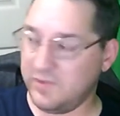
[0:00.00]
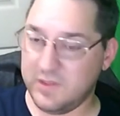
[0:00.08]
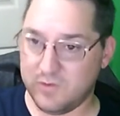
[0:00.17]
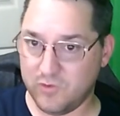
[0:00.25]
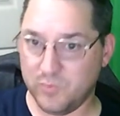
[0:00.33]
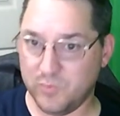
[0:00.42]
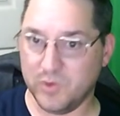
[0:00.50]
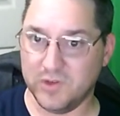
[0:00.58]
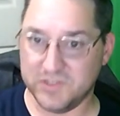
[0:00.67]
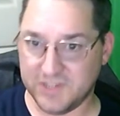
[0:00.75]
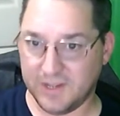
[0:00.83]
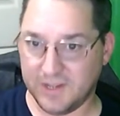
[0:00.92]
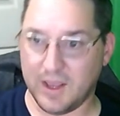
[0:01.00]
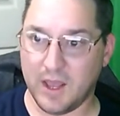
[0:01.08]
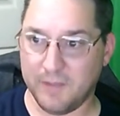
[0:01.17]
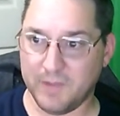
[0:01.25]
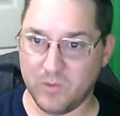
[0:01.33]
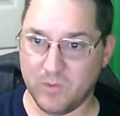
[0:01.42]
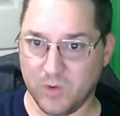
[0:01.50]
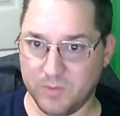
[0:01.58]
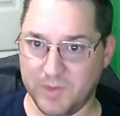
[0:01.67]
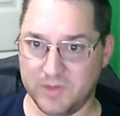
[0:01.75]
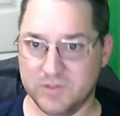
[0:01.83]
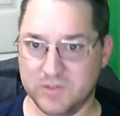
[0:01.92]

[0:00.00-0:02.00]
two printers sitting on my workbench.